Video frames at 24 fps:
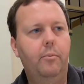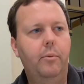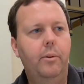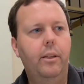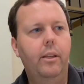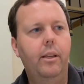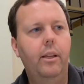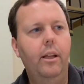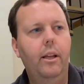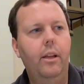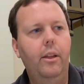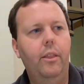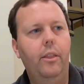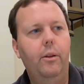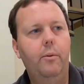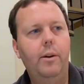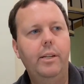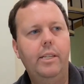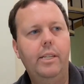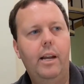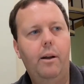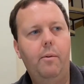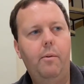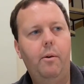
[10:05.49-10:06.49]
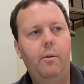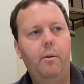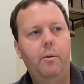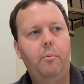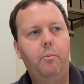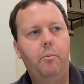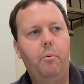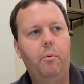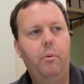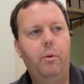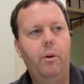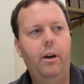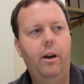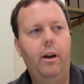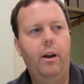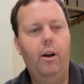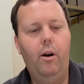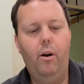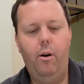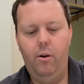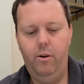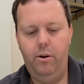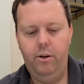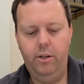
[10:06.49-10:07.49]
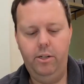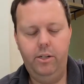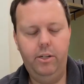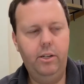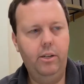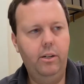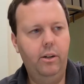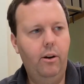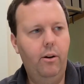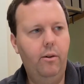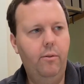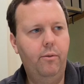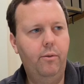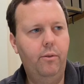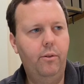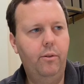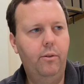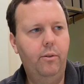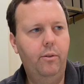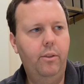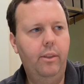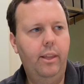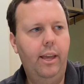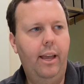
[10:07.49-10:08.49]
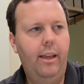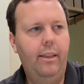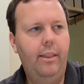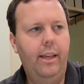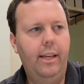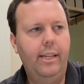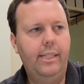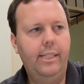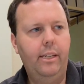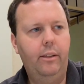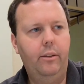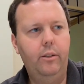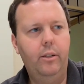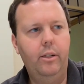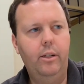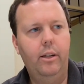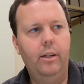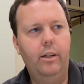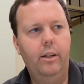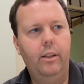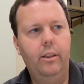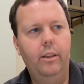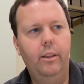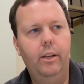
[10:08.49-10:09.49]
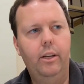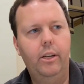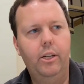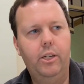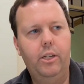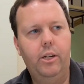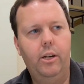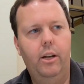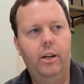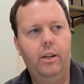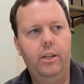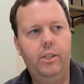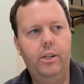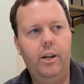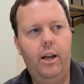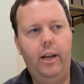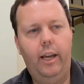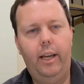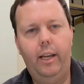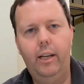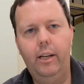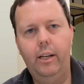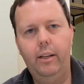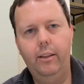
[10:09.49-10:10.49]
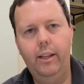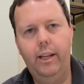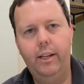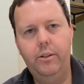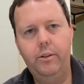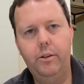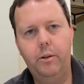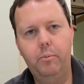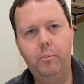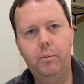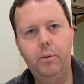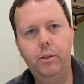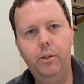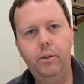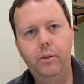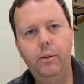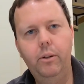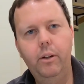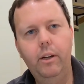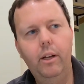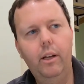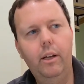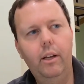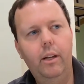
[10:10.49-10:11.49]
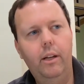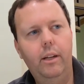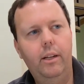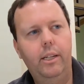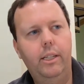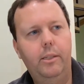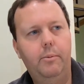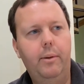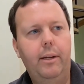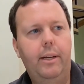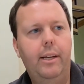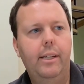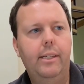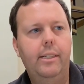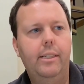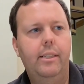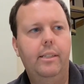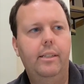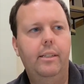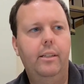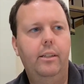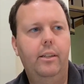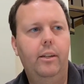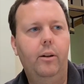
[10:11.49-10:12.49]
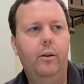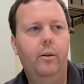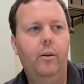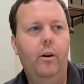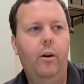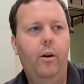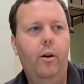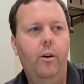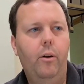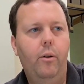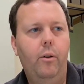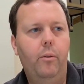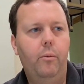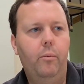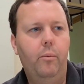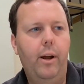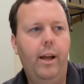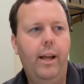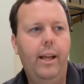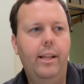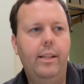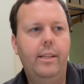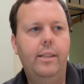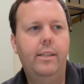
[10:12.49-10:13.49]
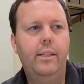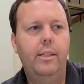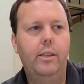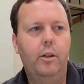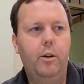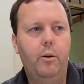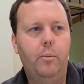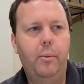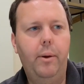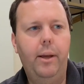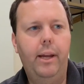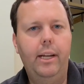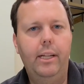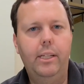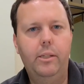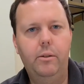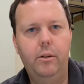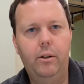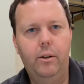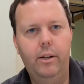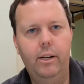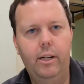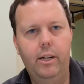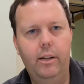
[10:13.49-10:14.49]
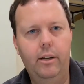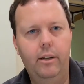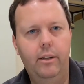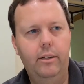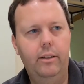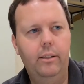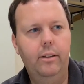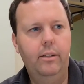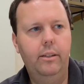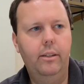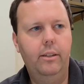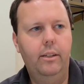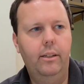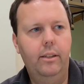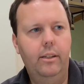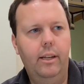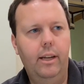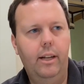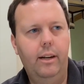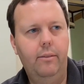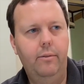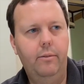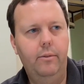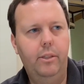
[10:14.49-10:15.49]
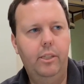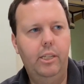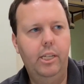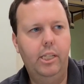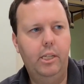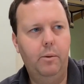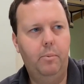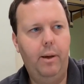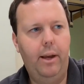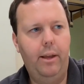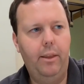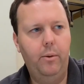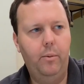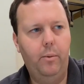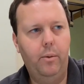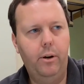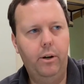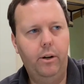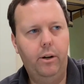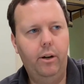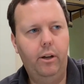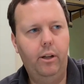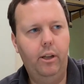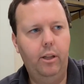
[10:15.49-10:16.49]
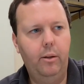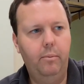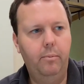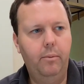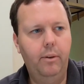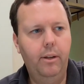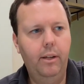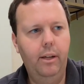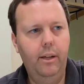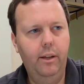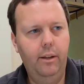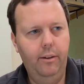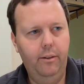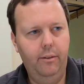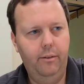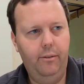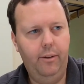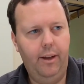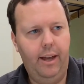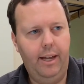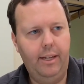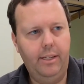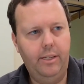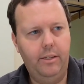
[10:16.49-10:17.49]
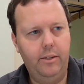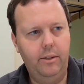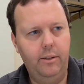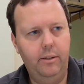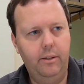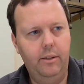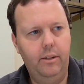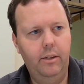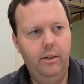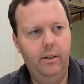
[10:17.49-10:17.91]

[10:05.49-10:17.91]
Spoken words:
But the reason I went with orange over, they sell it in a shocking electric blue, is because, you know, reds and your pinks are gonna kind of dissipate in the water column faster.